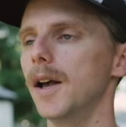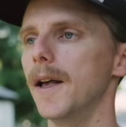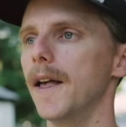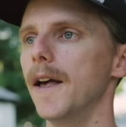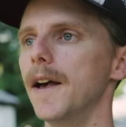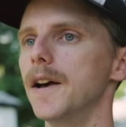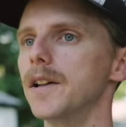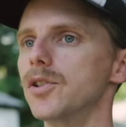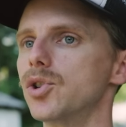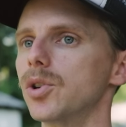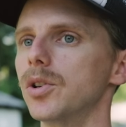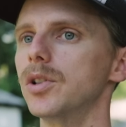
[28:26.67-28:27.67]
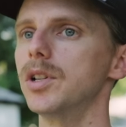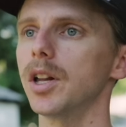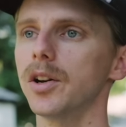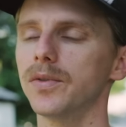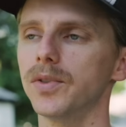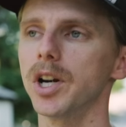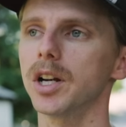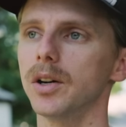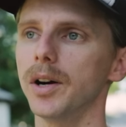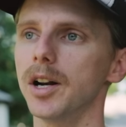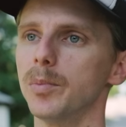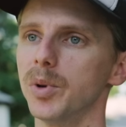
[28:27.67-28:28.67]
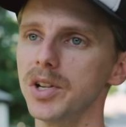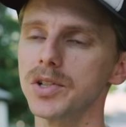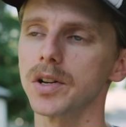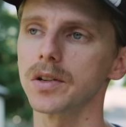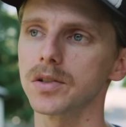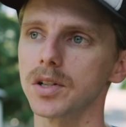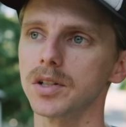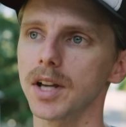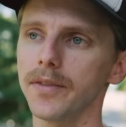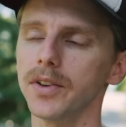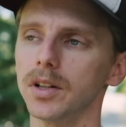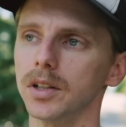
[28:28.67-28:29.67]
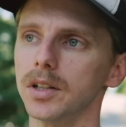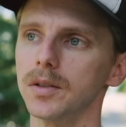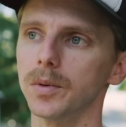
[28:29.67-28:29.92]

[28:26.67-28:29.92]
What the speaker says: And should Yellow Freight go out of business indefinitely,